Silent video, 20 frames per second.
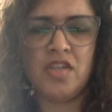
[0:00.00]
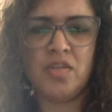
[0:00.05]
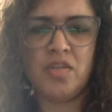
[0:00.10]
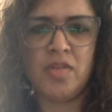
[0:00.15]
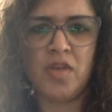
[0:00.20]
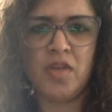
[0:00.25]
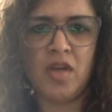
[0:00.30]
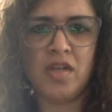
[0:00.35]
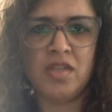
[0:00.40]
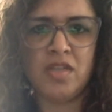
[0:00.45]
to
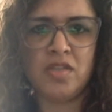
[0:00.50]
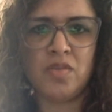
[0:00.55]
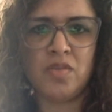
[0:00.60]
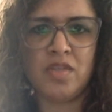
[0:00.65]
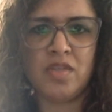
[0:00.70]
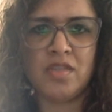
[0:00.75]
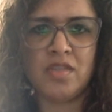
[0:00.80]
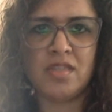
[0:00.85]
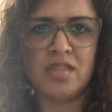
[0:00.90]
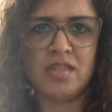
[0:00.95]
be honest,
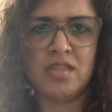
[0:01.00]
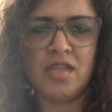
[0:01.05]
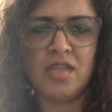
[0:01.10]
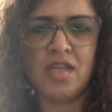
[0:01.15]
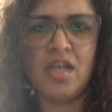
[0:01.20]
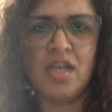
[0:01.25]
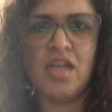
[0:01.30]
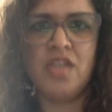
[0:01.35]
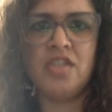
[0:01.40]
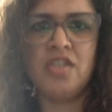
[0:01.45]
was
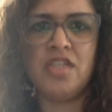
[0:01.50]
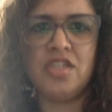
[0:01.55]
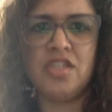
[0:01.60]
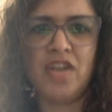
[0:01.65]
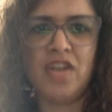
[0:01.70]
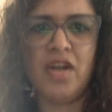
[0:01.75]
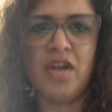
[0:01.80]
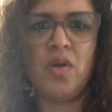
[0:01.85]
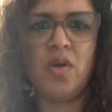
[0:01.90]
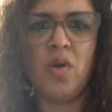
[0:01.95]
just
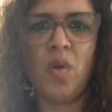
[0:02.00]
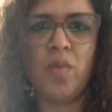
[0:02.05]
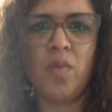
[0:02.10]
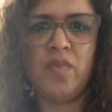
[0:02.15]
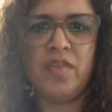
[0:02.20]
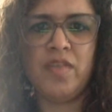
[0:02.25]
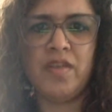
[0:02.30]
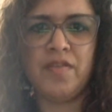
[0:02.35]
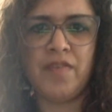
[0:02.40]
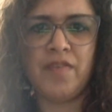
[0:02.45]
trying to cope
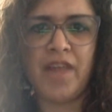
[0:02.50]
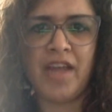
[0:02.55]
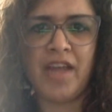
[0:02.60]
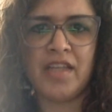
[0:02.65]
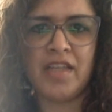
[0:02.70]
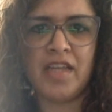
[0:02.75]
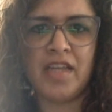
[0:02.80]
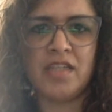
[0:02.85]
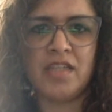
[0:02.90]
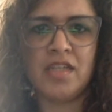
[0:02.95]
with the fact
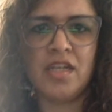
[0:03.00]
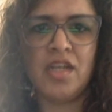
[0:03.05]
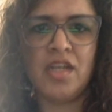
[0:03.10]
that,